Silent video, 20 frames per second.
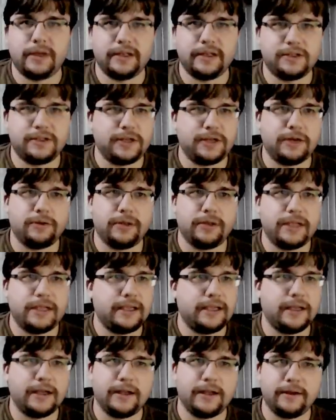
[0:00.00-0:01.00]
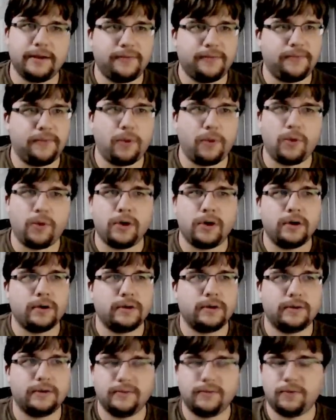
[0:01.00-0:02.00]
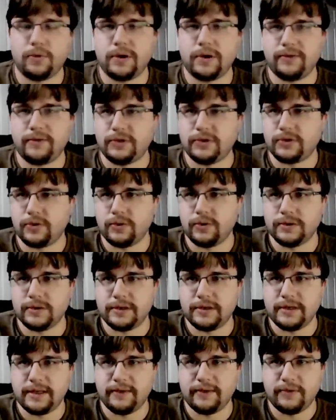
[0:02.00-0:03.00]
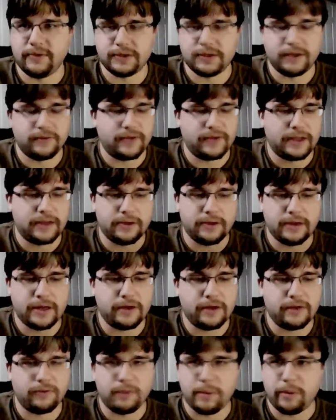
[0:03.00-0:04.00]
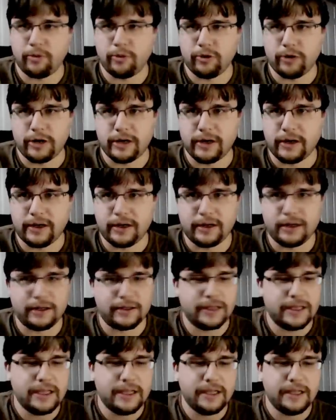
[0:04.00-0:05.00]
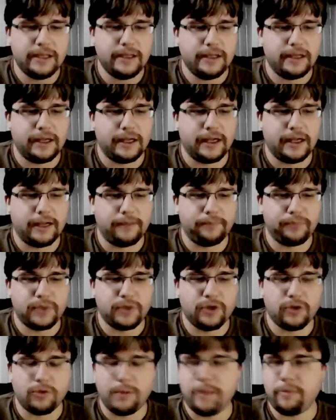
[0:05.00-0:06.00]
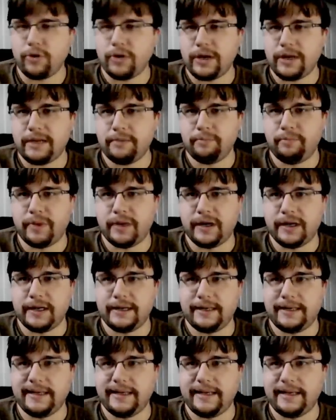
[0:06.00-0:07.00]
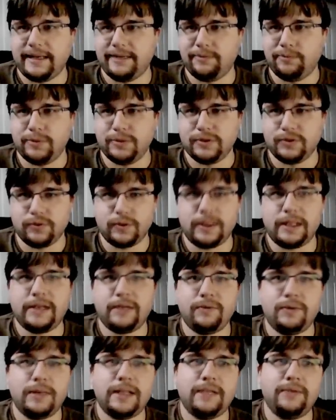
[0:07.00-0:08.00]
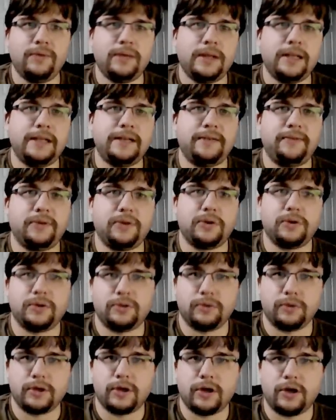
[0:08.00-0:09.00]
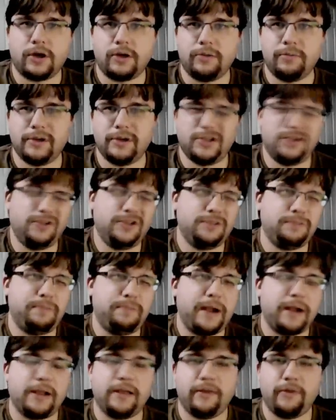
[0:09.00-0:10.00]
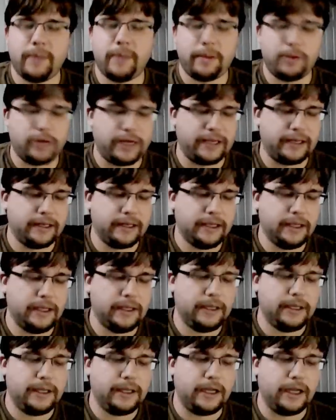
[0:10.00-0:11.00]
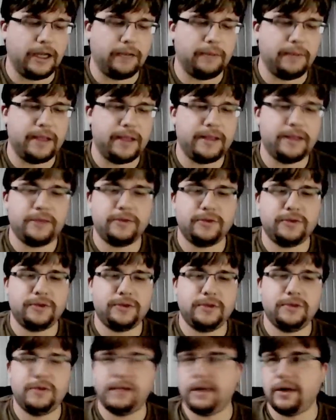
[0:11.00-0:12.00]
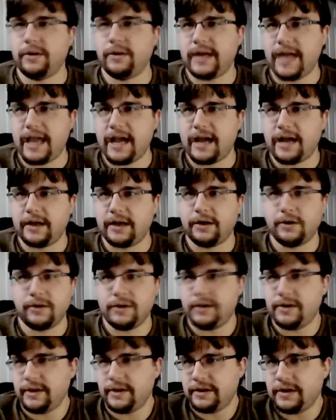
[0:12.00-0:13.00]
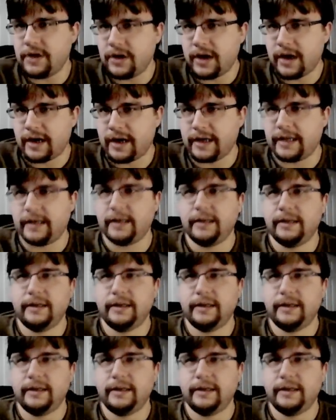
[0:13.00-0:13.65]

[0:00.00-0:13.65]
That's generally four different scores that you can give yourself. Either you didn't remember it at all, you remembered it, but it was really, really, really difficult to recall, but you just barely remembered it. And then there's you did okay on it, or you did good on it.